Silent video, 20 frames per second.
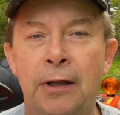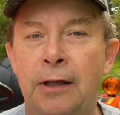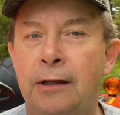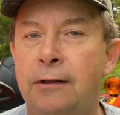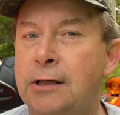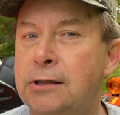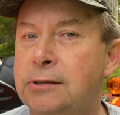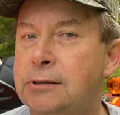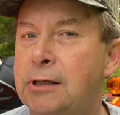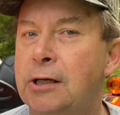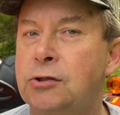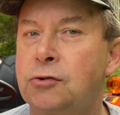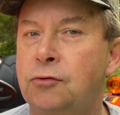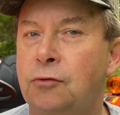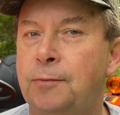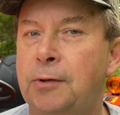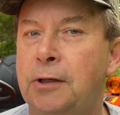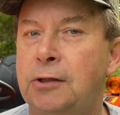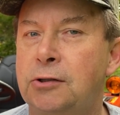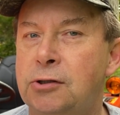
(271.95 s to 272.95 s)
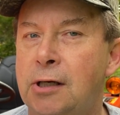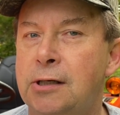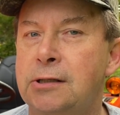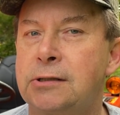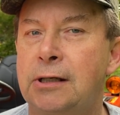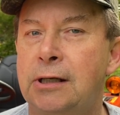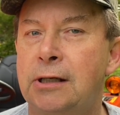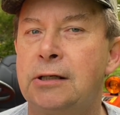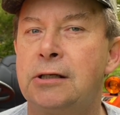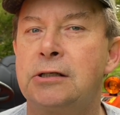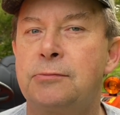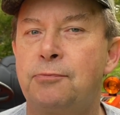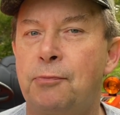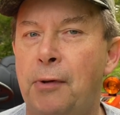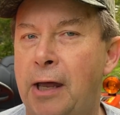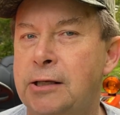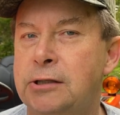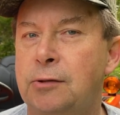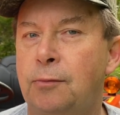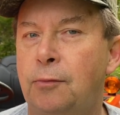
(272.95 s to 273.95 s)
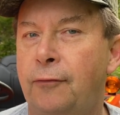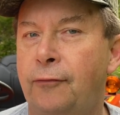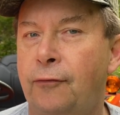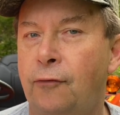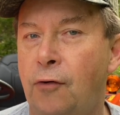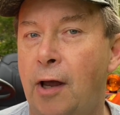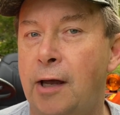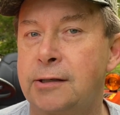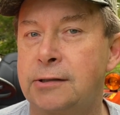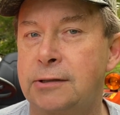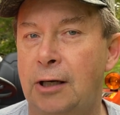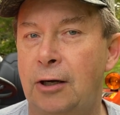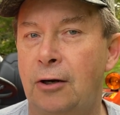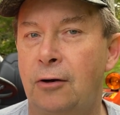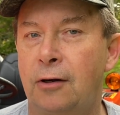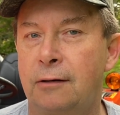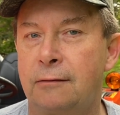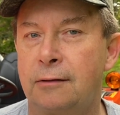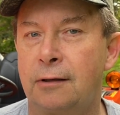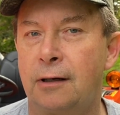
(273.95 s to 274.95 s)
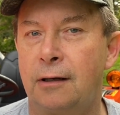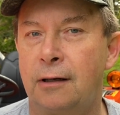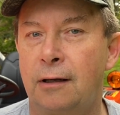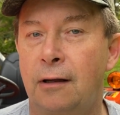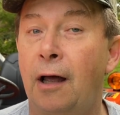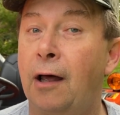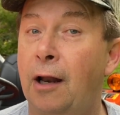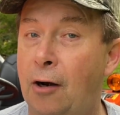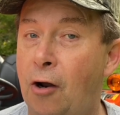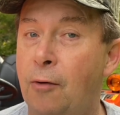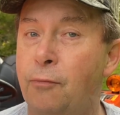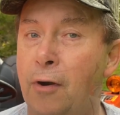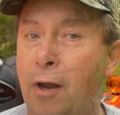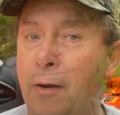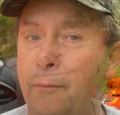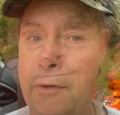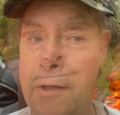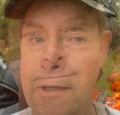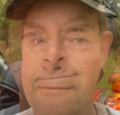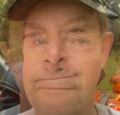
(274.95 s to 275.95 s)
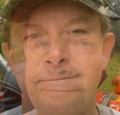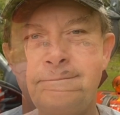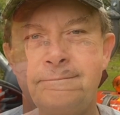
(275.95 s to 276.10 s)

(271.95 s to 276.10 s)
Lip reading: These things would be just indispensable for us here on our property.